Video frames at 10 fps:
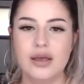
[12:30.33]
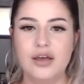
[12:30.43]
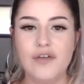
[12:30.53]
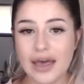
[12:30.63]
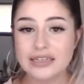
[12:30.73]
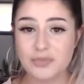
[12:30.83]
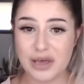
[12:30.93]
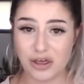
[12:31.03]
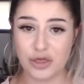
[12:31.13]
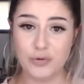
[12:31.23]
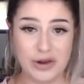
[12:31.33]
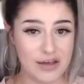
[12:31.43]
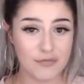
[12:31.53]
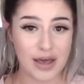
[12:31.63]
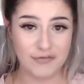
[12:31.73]
If I had to pick 3
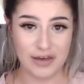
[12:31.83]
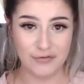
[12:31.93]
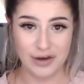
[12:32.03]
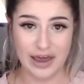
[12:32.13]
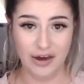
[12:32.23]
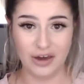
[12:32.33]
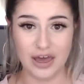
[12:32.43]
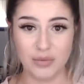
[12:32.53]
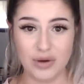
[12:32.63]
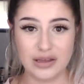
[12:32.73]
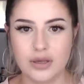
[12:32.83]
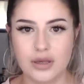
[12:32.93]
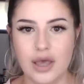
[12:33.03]
of my favorite hair care brands,